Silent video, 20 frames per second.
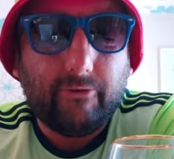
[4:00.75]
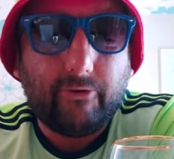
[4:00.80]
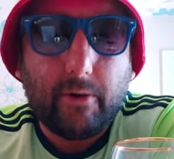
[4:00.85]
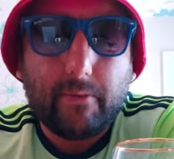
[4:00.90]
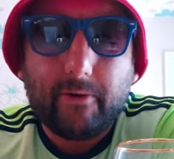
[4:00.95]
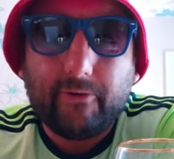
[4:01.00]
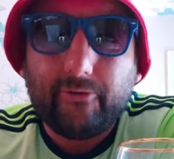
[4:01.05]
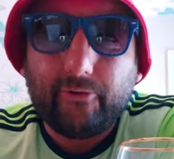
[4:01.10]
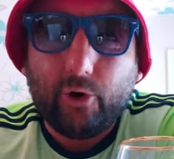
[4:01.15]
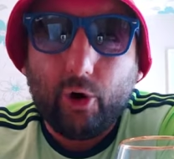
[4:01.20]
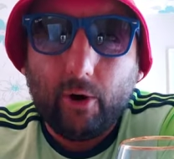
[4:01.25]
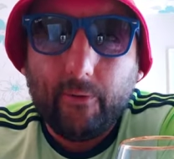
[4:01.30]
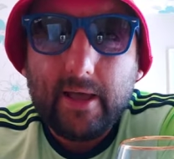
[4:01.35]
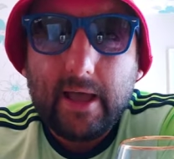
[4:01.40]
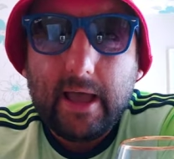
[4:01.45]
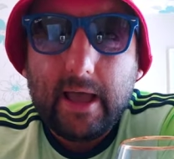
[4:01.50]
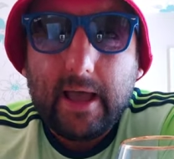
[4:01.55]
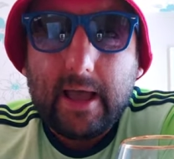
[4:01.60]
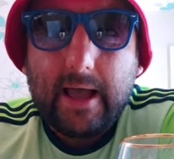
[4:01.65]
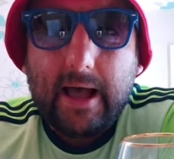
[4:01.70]
for it before.
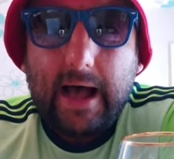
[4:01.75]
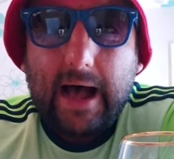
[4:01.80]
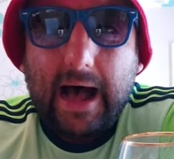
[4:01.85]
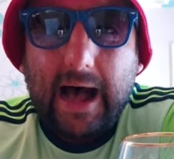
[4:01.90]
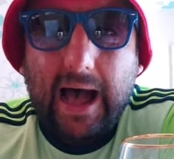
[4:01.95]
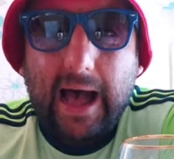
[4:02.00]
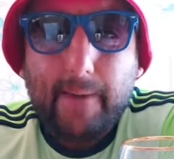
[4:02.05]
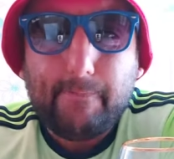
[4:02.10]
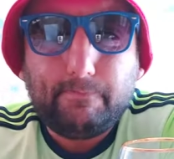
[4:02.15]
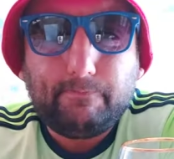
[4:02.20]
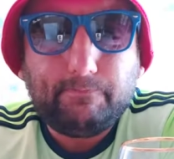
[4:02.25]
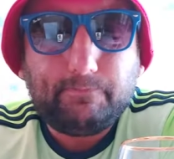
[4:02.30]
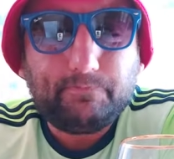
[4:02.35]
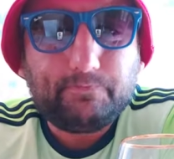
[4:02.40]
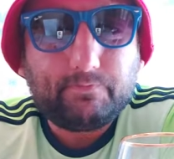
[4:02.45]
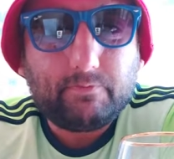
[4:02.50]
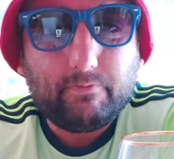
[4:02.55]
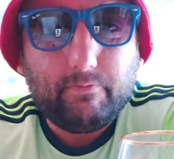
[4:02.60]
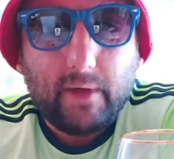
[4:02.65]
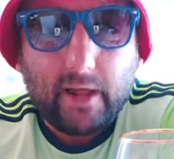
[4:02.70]
But
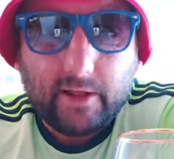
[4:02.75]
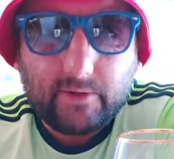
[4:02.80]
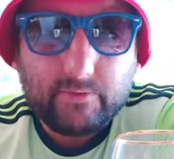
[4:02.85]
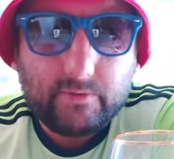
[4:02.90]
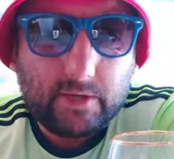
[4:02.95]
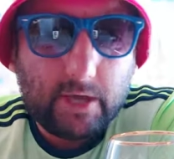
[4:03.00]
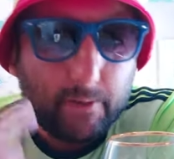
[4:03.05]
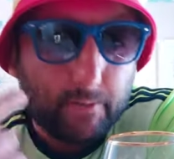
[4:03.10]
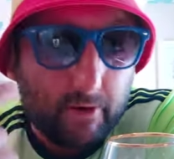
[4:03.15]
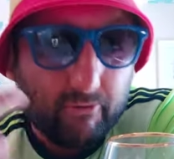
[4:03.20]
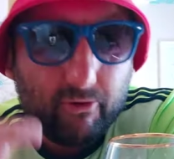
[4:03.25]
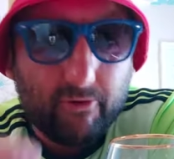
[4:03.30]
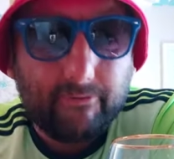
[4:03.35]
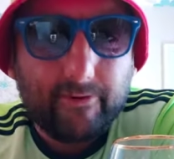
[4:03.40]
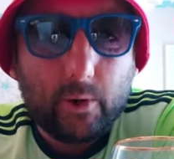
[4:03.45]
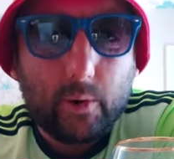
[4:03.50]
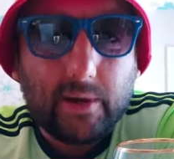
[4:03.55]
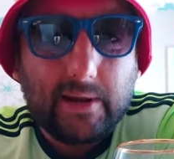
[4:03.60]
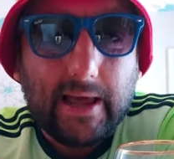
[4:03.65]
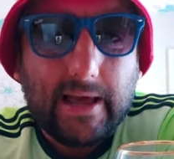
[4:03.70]
I've got my
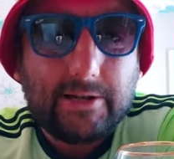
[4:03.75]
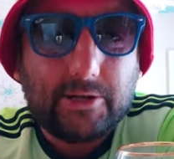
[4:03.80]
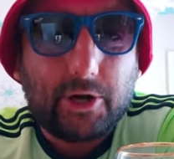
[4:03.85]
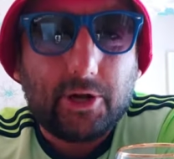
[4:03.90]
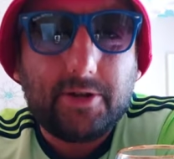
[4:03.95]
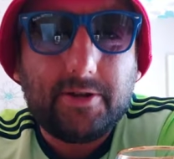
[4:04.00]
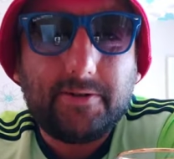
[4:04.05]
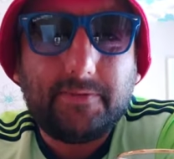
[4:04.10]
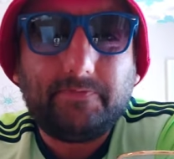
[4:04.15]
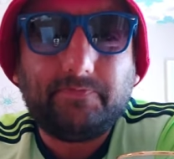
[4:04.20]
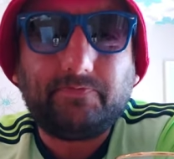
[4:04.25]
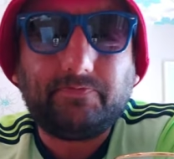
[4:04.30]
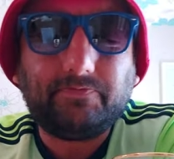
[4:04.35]
review in head on.